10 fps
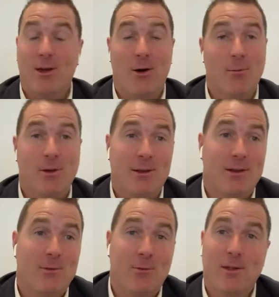common.
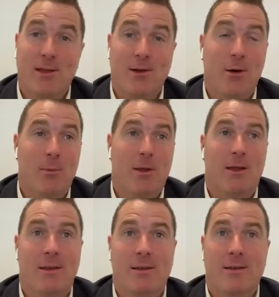It's really common,
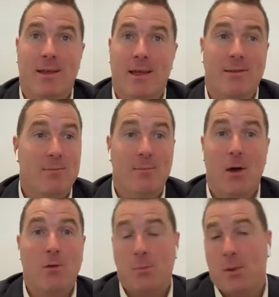and
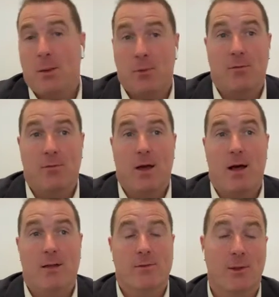most people, if you
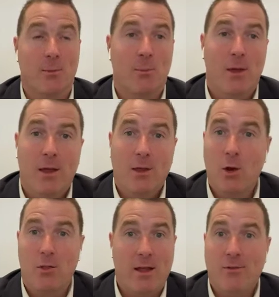ask them,
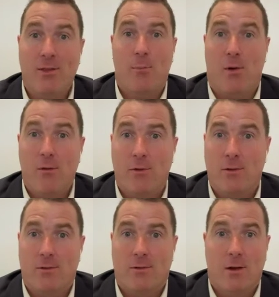that's their
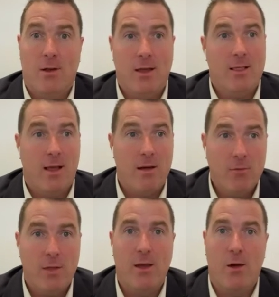preference. They
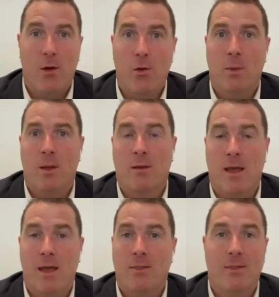love their home
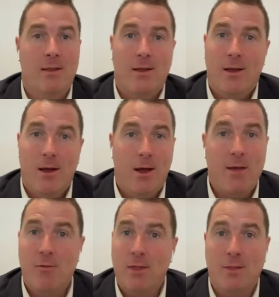and
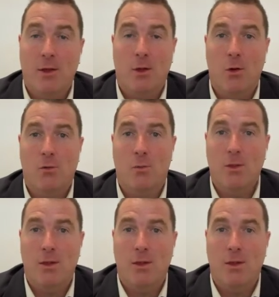everything that goes with